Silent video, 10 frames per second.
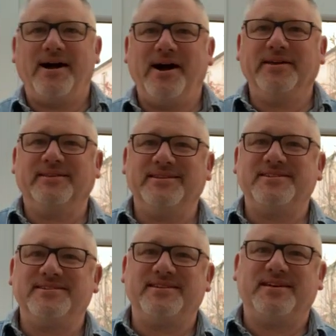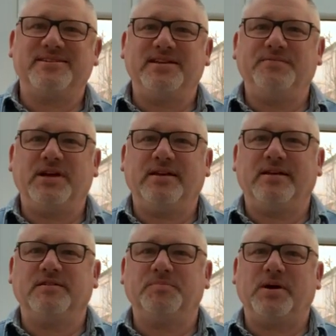Hi, this is Steve
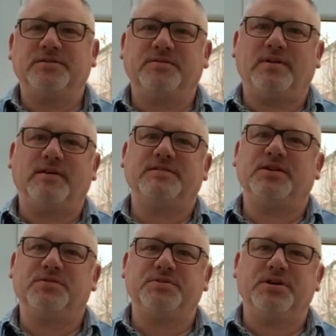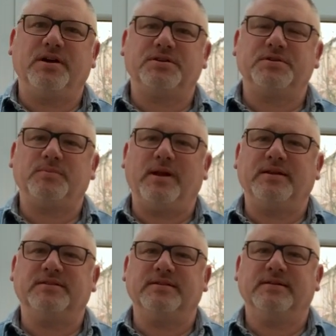Jenkins, pastor of Life Central Church,
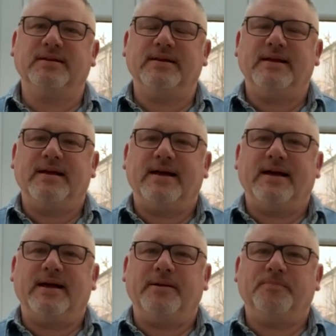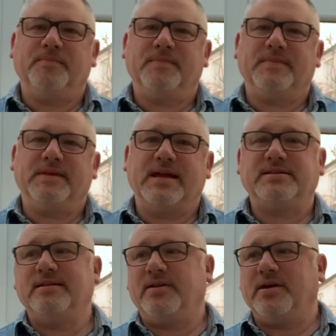Wellington. Yet
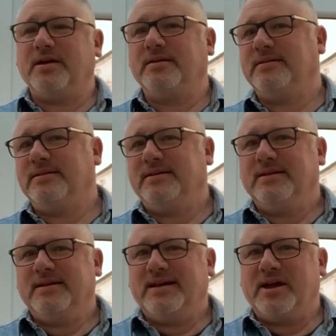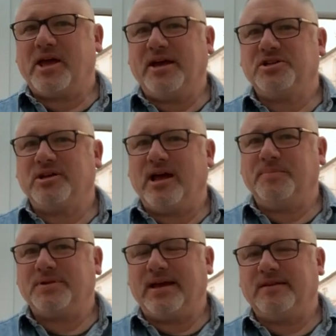another occasional
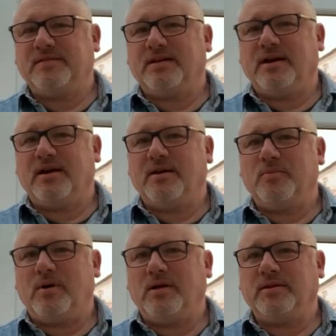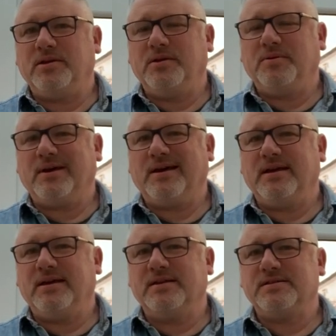update while the UK
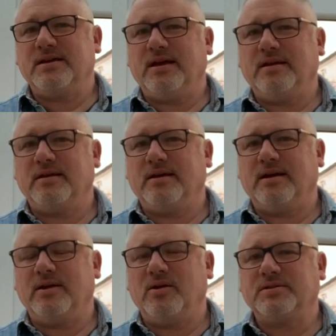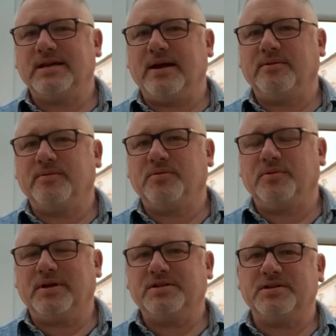is in lockdown. I
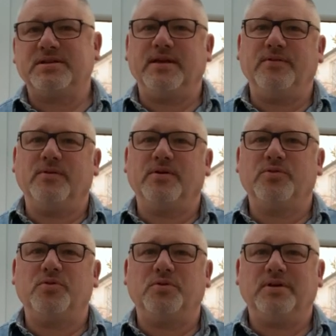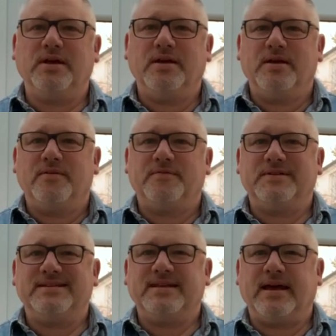thought I'd just give you a thought for
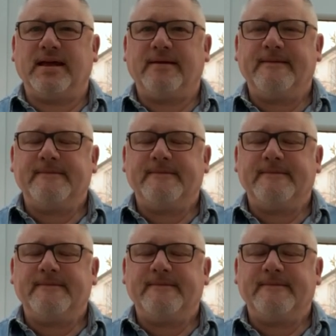today.